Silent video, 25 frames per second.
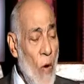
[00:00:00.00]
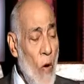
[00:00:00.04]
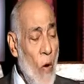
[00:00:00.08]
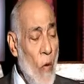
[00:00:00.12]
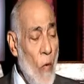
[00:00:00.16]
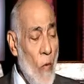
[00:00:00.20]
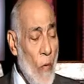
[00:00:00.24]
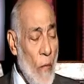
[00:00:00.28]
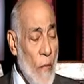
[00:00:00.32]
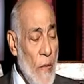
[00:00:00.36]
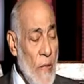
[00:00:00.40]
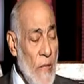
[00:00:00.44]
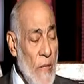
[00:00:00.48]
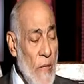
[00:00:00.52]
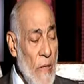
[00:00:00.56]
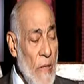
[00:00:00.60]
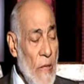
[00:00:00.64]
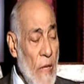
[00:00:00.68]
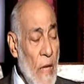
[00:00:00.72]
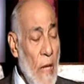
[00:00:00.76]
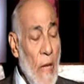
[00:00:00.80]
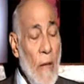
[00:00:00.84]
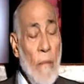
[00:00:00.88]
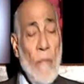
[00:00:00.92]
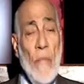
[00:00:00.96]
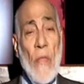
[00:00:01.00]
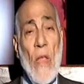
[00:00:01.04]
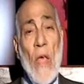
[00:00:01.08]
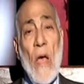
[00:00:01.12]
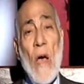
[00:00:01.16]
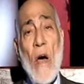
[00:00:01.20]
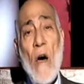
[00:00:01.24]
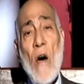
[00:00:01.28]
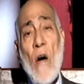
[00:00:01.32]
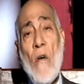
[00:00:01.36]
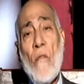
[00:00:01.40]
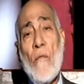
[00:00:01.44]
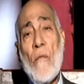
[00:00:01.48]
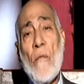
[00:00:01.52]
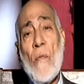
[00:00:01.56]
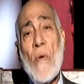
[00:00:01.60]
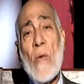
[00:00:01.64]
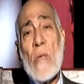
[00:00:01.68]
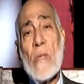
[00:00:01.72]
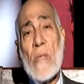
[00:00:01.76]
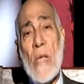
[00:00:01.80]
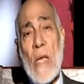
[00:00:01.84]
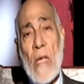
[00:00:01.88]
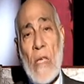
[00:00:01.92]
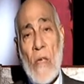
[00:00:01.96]
or the city of
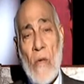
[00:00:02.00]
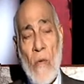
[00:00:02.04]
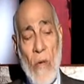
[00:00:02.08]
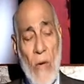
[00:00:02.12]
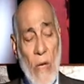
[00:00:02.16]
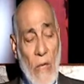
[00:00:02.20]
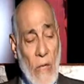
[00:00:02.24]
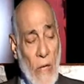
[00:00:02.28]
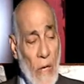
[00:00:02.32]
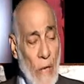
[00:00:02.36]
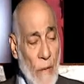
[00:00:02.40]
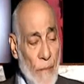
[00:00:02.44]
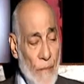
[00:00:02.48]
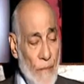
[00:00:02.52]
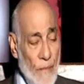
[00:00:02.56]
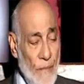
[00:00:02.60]
security.